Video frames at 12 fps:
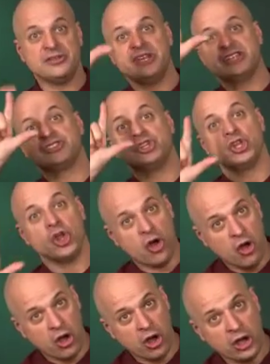that's
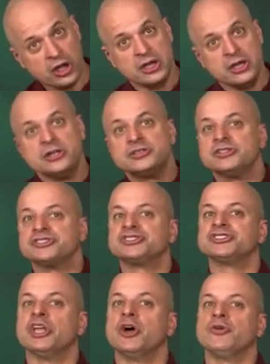long to
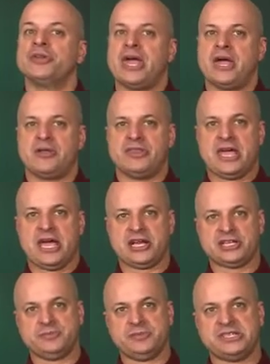slow down the
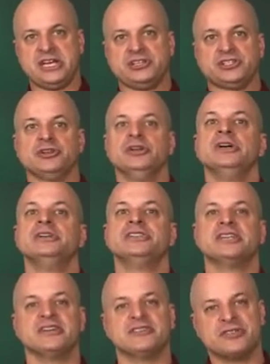action potential to
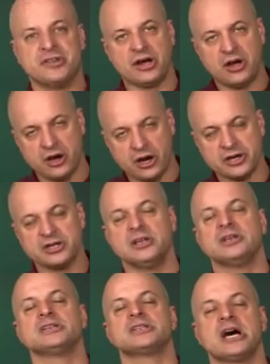give the heart
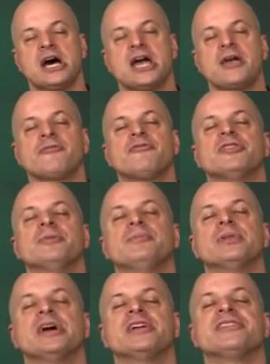time for the
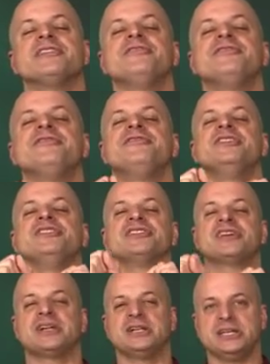blood to
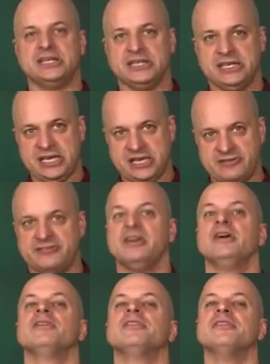physically leave
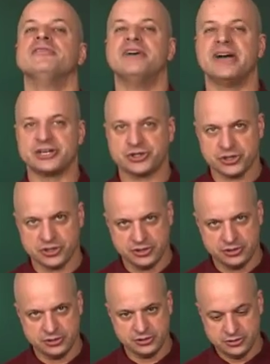the ventricle,
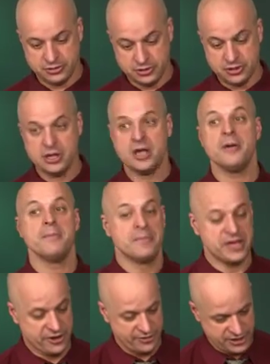
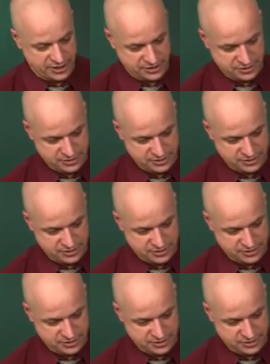period.